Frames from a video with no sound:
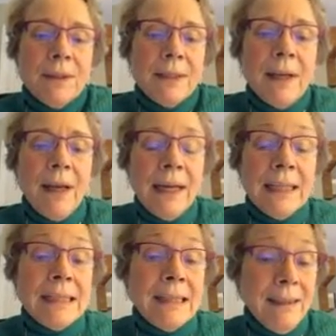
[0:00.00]
design
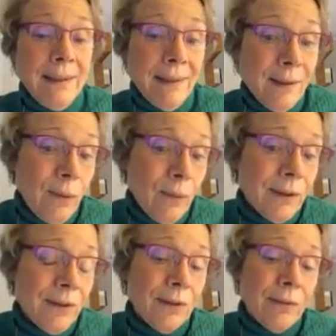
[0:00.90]
is an easy
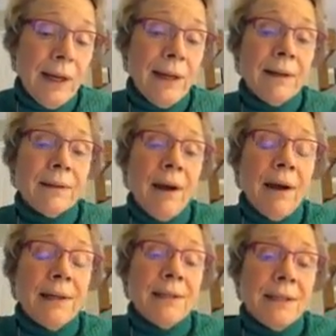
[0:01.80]
one to
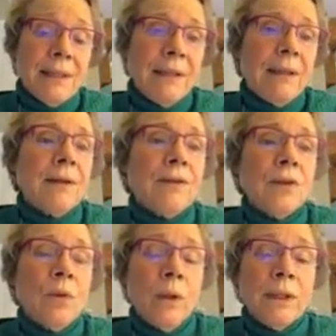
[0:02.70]
recognize. It's an
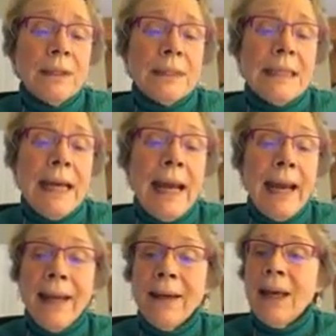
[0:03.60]
easy one to
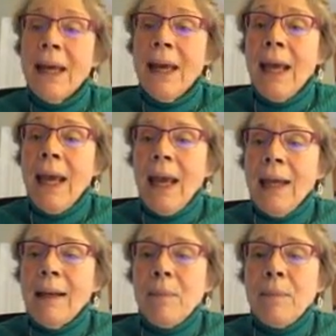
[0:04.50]
tag.
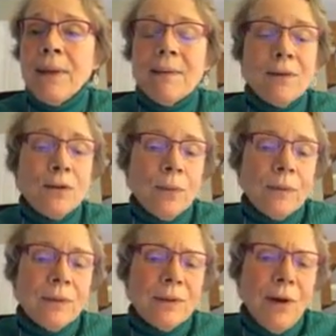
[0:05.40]
And I picked this
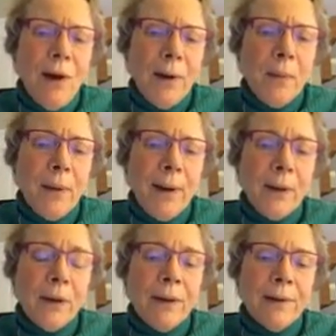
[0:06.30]
one to talk
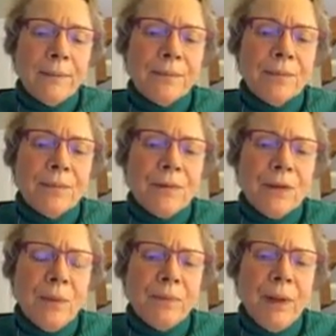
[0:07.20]
about.
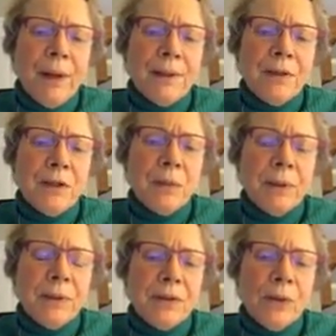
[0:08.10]
Some
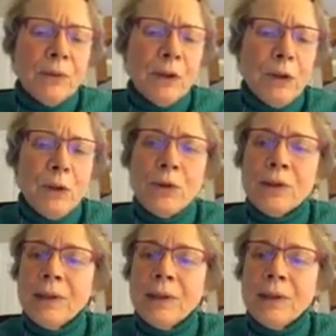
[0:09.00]
disciplines only use